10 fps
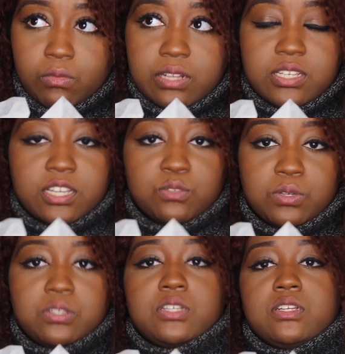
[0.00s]
Tickets went
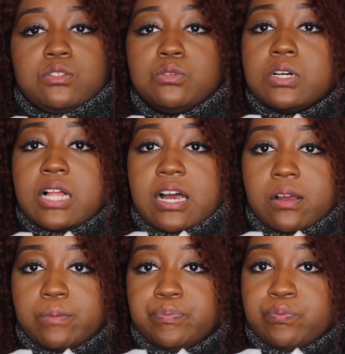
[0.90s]
on sale at 2
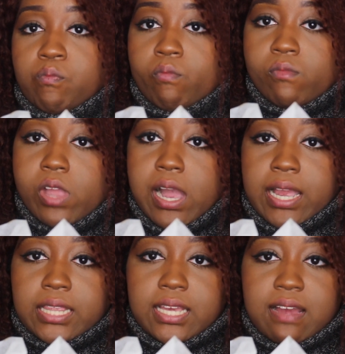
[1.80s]
o'clock. I
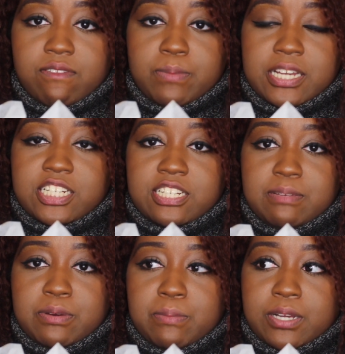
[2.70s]
got the confirmation
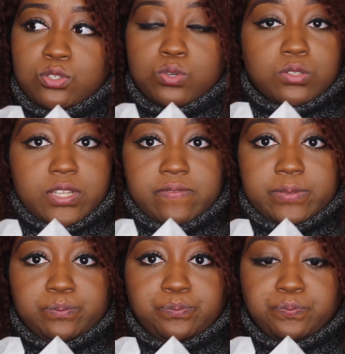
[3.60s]
email by 2:07.
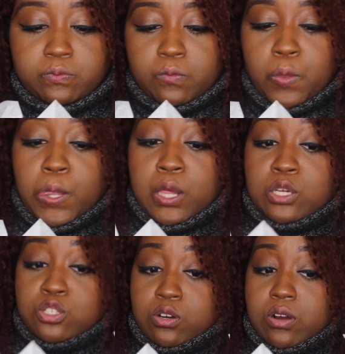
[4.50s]

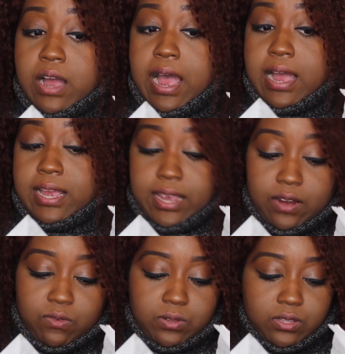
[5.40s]
So I
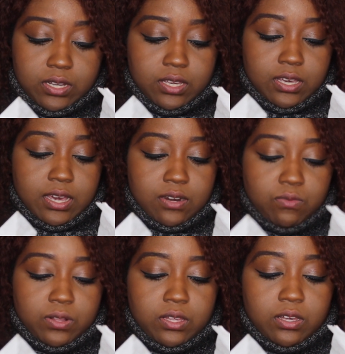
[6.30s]
got really lucky and had a
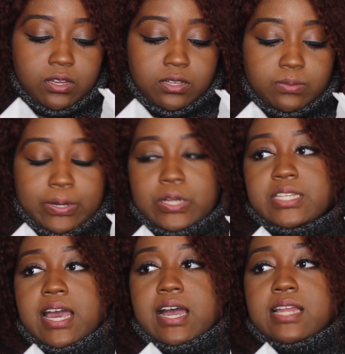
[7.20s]
really good experience.
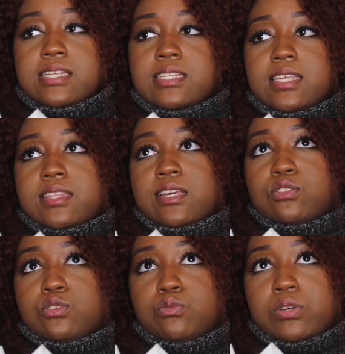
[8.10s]
I honestly think
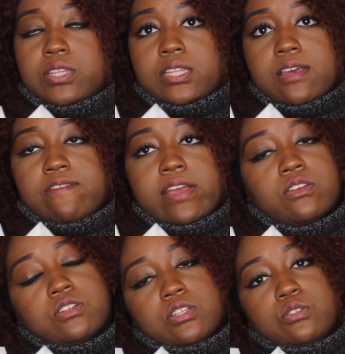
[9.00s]
too, one thing that
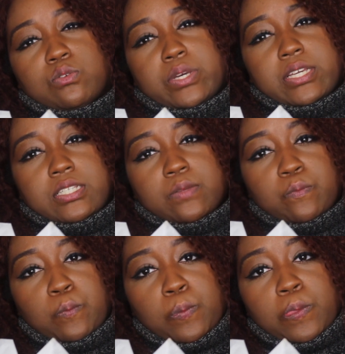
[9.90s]
factors into it is
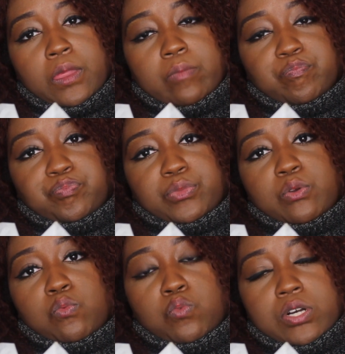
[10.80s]

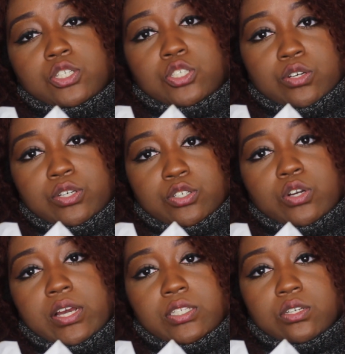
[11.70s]
what show you're
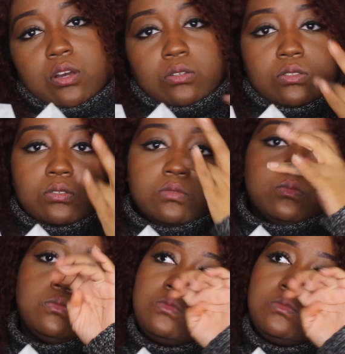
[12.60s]
trying to go to.